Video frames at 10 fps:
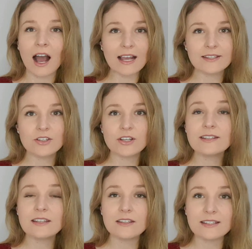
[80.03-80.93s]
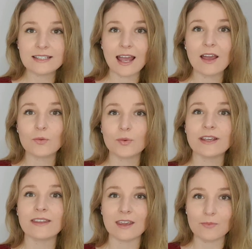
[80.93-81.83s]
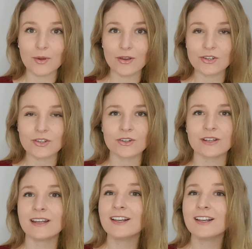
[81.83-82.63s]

I suggest that you start with immersion.